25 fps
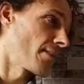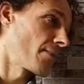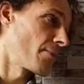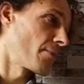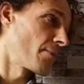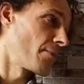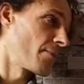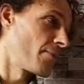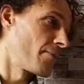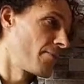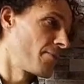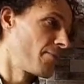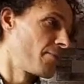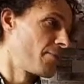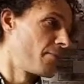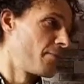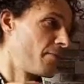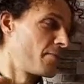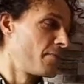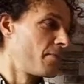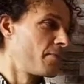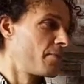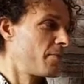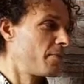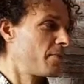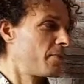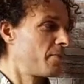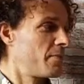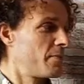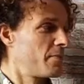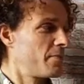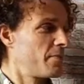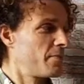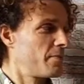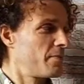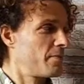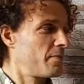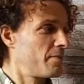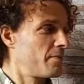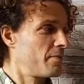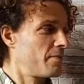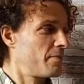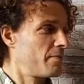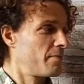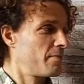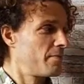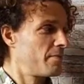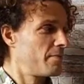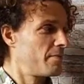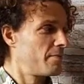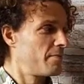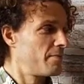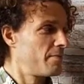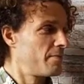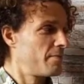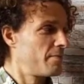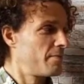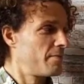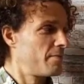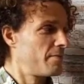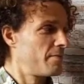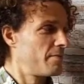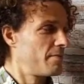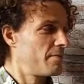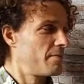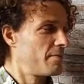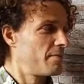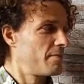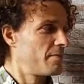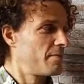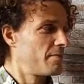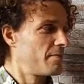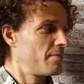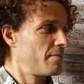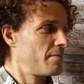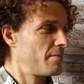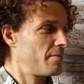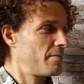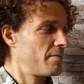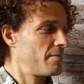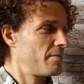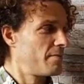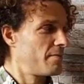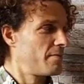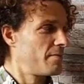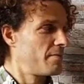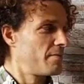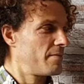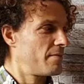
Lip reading: (silent)